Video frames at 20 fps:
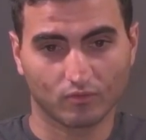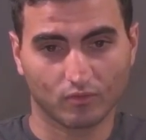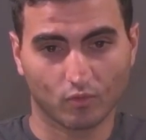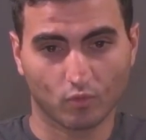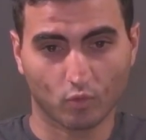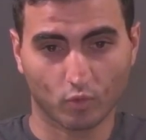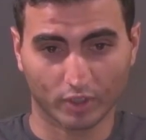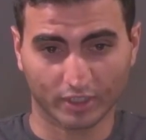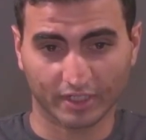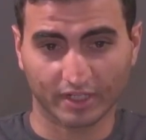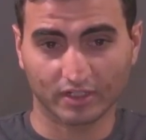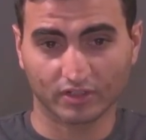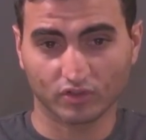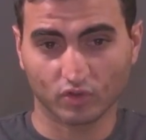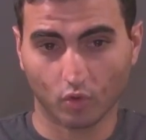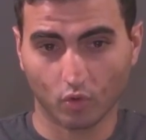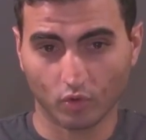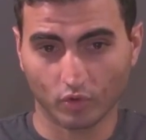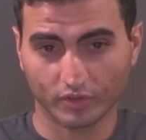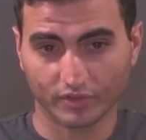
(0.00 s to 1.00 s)
working
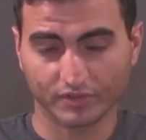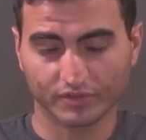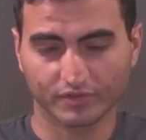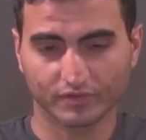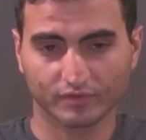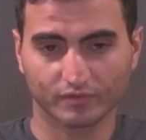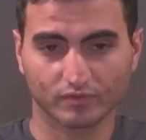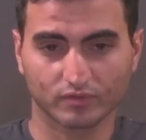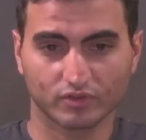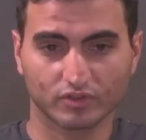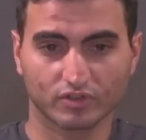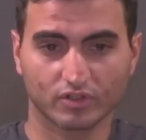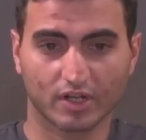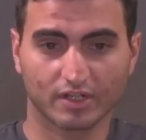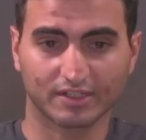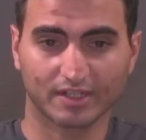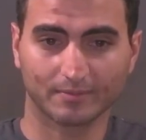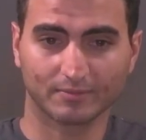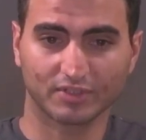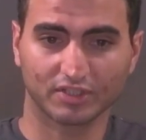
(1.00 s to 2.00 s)
towards
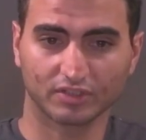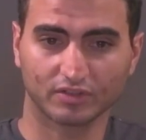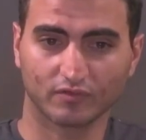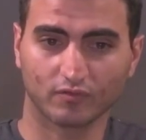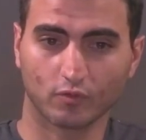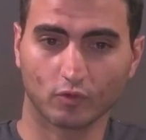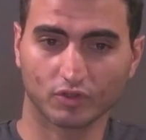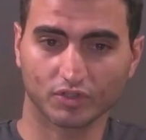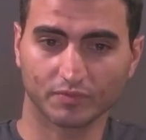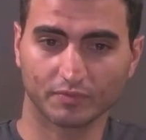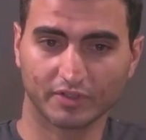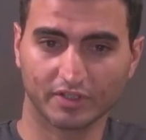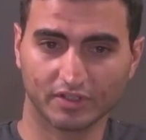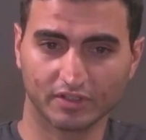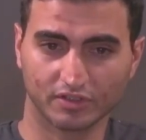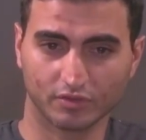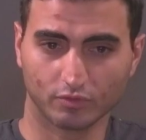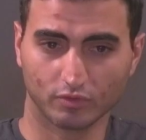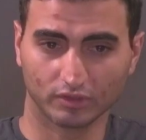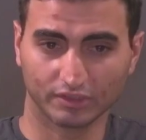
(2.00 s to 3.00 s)
attempting to force me
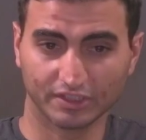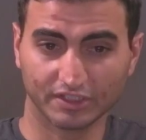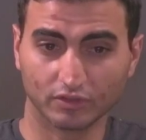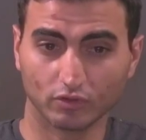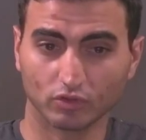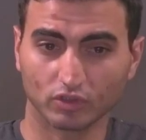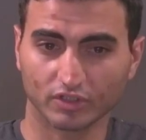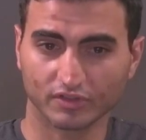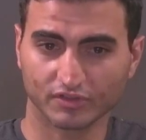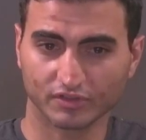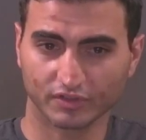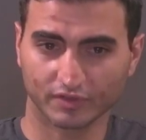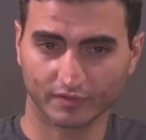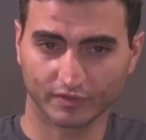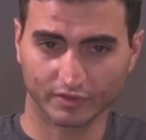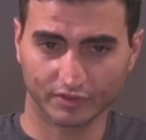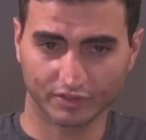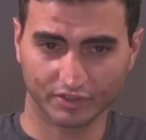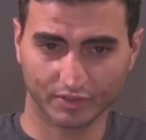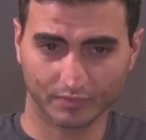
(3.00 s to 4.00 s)
into a legal
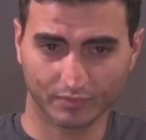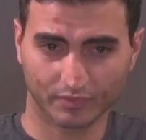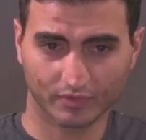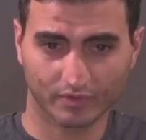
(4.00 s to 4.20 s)
conservatorship.